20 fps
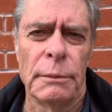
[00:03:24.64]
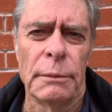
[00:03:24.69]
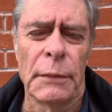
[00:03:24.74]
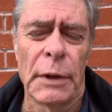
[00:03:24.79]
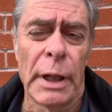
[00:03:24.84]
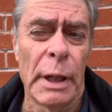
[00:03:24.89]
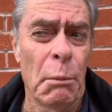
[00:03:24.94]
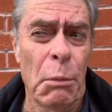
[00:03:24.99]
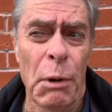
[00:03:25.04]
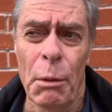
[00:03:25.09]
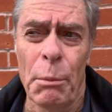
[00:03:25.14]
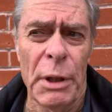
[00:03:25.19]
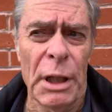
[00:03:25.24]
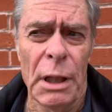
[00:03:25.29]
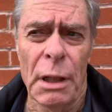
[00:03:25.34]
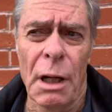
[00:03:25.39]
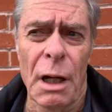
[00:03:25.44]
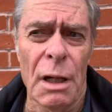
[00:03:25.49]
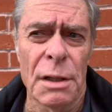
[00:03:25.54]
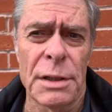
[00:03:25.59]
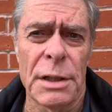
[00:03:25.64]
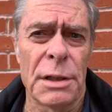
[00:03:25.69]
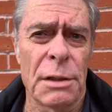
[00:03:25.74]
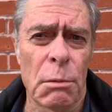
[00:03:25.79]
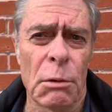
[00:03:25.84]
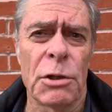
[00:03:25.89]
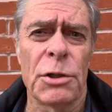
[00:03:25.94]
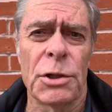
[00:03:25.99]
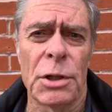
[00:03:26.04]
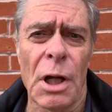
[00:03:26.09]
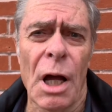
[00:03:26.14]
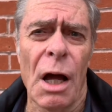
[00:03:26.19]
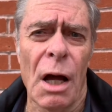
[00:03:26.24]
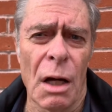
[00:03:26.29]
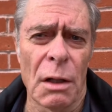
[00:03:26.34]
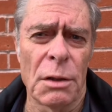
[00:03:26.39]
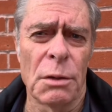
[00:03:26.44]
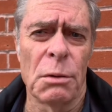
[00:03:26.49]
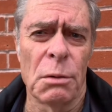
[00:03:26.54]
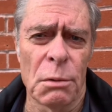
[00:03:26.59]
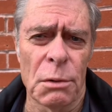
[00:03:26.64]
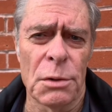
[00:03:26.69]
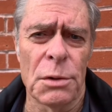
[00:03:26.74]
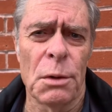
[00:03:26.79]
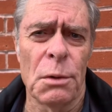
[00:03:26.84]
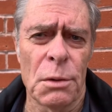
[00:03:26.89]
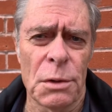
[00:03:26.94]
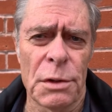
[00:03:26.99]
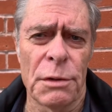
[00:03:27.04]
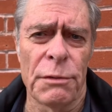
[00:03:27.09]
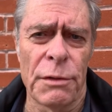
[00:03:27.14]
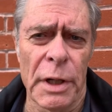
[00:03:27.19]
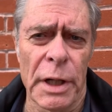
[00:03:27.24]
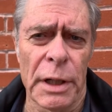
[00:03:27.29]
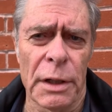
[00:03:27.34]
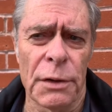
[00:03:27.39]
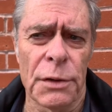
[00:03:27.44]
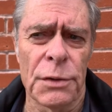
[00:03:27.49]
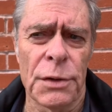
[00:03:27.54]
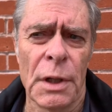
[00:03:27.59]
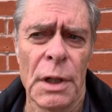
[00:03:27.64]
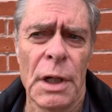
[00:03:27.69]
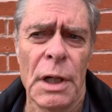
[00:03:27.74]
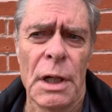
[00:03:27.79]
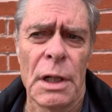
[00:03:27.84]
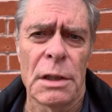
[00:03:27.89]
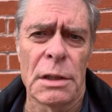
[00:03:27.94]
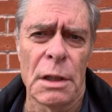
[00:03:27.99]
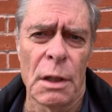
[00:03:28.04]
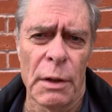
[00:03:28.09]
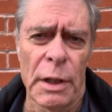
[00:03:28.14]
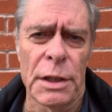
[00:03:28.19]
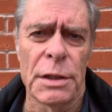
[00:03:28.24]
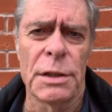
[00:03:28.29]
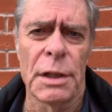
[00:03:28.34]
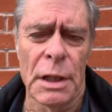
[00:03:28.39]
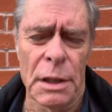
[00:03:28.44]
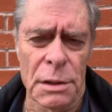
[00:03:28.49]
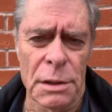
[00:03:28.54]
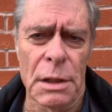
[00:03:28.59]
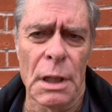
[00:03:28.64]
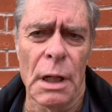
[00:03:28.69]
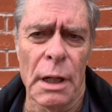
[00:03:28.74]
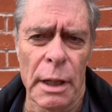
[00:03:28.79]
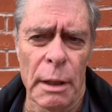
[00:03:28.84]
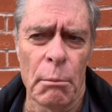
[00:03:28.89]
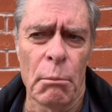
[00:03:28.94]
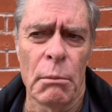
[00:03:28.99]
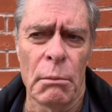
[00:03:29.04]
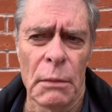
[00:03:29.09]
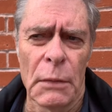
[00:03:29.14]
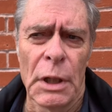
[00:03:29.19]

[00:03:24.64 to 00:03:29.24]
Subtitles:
He won't be the last. This will start all sorts of things. So it's time.